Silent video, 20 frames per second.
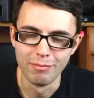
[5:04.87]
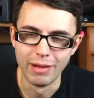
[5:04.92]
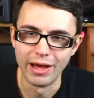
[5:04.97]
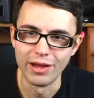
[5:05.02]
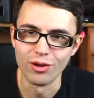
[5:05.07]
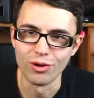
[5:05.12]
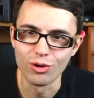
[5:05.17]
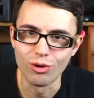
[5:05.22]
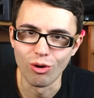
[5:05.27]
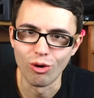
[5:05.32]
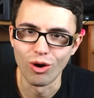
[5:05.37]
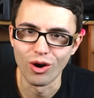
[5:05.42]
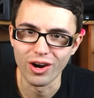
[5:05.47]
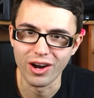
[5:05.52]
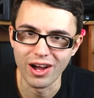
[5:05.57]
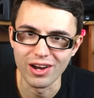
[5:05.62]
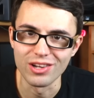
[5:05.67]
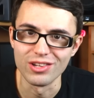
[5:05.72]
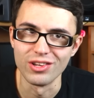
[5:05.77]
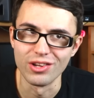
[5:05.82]
Metalcore
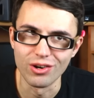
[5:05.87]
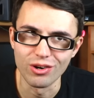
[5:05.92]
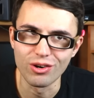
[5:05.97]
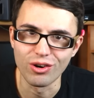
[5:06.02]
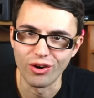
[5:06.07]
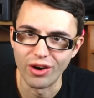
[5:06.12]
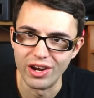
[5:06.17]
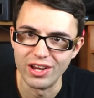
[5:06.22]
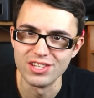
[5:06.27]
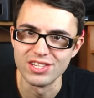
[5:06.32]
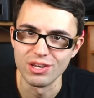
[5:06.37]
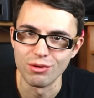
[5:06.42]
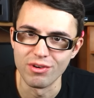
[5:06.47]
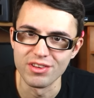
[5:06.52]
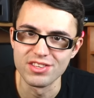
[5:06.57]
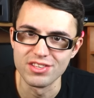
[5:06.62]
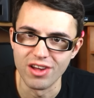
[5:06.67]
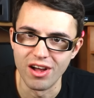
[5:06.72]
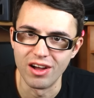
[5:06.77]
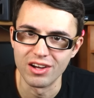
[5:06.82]
got a little crazy
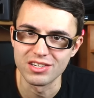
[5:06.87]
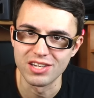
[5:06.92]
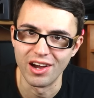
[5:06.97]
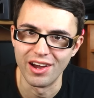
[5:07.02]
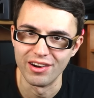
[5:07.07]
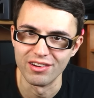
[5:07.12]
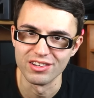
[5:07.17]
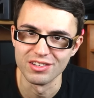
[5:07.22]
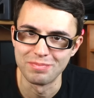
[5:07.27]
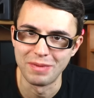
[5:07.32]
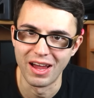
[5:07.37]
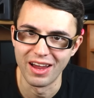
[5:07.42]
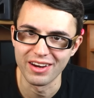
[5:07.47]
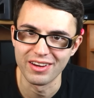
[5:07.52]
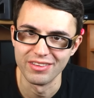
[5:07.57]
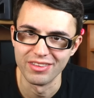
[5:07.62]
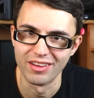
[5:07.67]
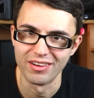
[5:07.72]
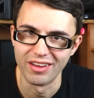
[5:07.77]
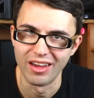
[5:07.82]
with song titles
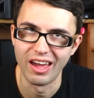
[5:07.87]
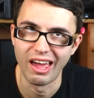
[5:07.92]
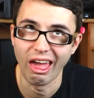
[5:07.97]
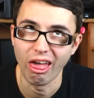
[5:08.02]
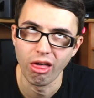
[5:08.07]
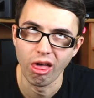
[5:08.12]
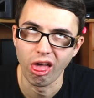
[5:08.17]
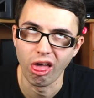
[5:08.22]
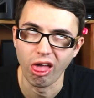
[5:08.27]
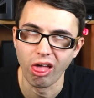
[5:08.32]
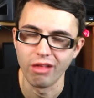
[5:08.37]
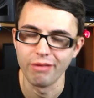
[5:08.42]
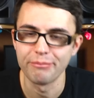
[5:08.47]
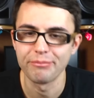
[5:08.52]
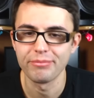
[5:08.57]
back in the day.